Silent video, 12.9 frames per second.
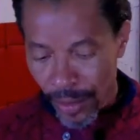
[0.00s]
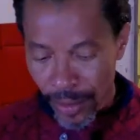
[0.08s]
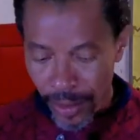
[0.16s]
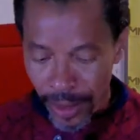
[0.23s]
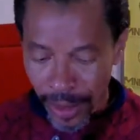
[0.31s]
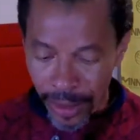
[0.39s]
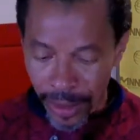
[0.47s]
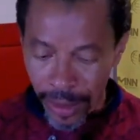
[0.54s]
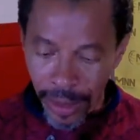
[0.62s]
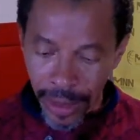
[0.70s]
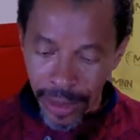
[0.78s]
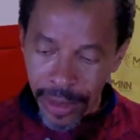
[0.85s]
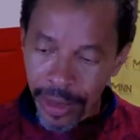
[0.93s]
take that
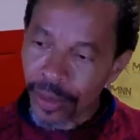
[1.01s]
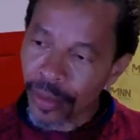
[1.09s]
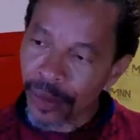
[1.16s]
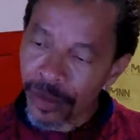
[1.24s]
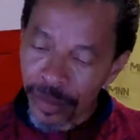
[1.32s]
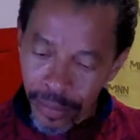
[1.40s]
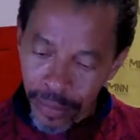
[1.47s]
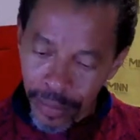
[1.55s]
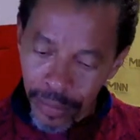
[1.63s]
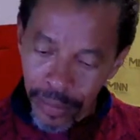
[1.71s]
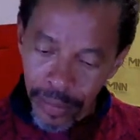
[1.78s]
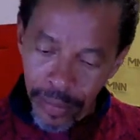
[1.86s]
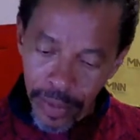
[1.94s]
nice little
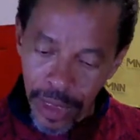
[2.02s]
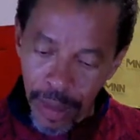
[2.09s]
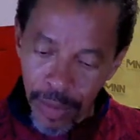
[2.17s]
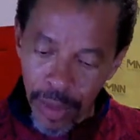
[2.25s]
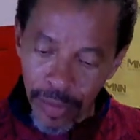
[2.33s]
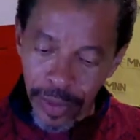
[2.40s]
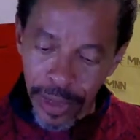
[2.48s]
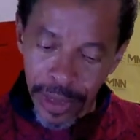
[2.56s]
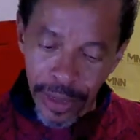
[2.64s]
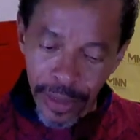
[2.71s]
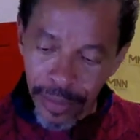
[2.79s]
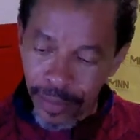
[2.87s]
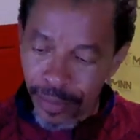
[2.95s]
top off
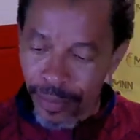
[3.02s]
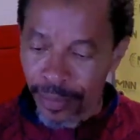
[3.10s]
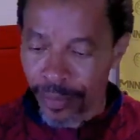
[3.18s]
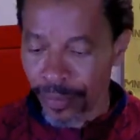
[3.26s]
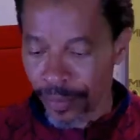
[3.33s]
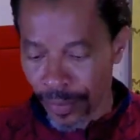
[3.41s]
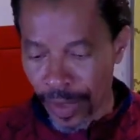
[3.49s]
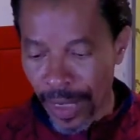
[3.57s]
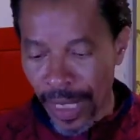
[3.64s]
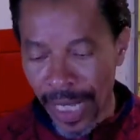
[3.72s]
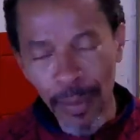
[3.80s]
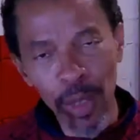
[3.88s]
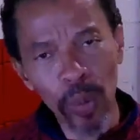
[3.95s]
there.
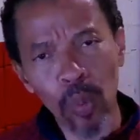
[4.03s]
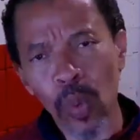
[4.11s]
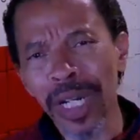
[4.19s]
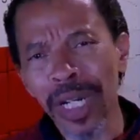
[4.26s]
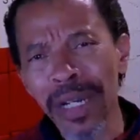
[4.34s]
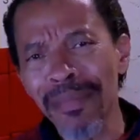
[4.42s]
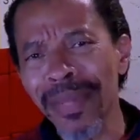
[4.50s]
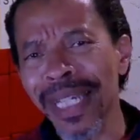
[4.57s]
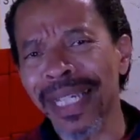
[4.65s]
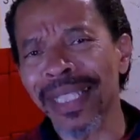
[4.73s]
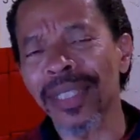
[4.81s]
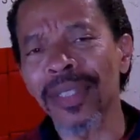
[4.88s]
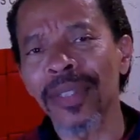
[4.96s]
And we want to
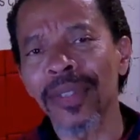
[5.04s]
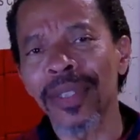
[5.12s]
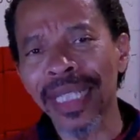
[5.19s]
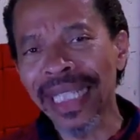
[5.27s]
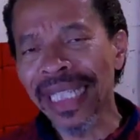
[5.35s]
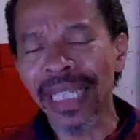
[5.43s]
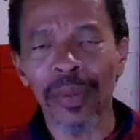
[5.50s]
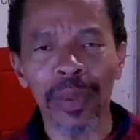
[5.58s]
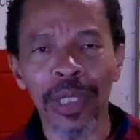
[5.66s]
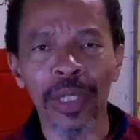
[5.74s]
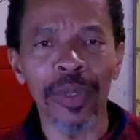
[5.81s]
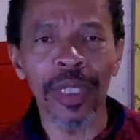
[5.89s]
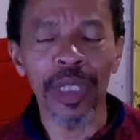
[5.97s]
mix the liquid
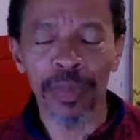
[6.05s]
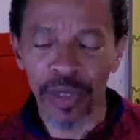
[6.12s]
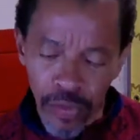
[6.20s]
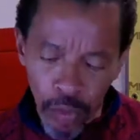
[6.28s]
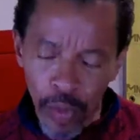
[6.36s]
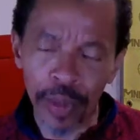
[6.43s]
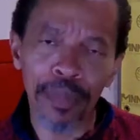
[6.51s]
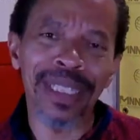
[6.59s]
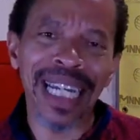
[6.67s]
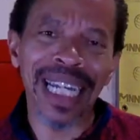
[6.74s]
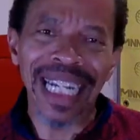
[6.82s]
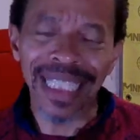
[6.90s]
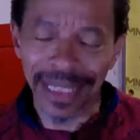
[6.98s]
ingredients before we put
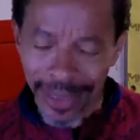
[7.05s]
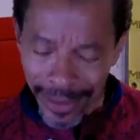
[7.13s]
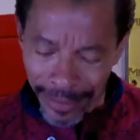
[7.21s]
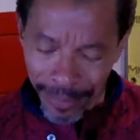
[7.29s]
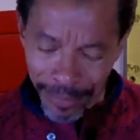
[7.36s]
the ice in.